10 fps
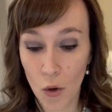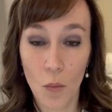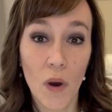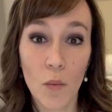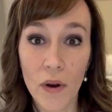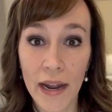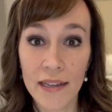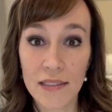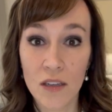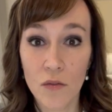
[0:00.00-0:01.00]
what we're
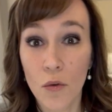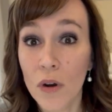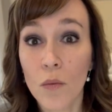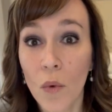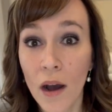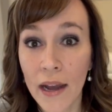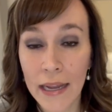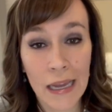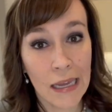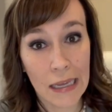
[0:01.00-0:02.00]
asking for and why,
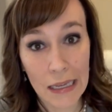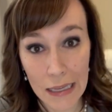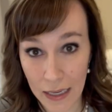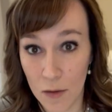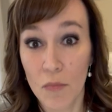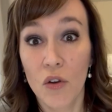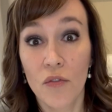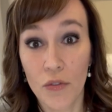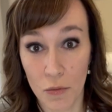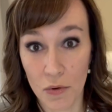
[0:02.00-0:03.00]
and
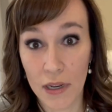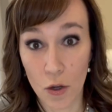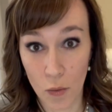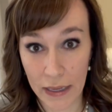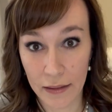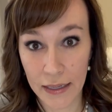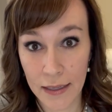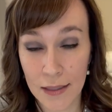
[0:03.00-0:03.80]
move through it quickly.